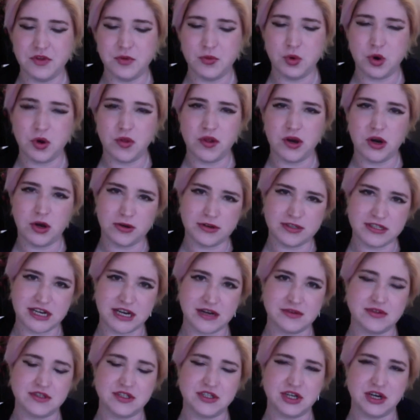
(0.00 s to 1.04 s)
what the
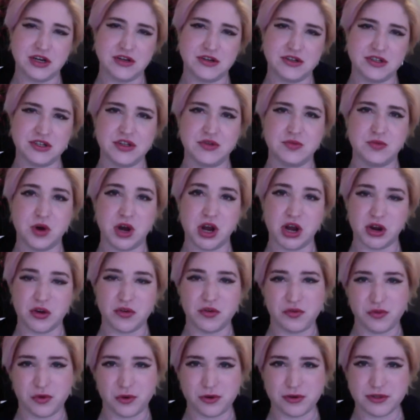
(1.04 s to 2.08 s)
lockdown's done to the
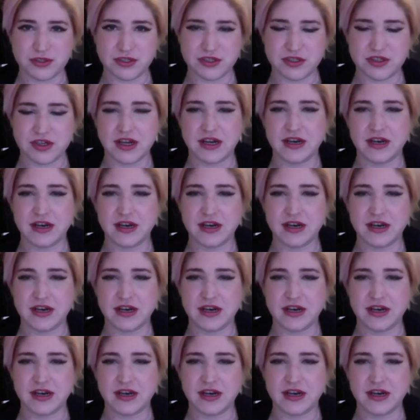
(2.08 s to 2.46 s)
workforce